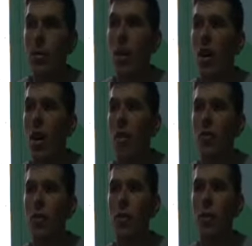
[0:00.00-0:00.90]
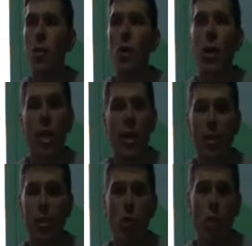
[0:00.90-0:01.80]
For two, it's
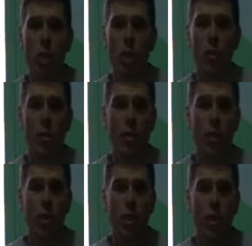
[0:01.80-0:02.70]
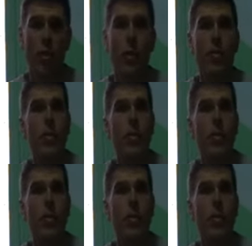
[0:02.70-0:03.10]
super cheap. It's dirt cheap.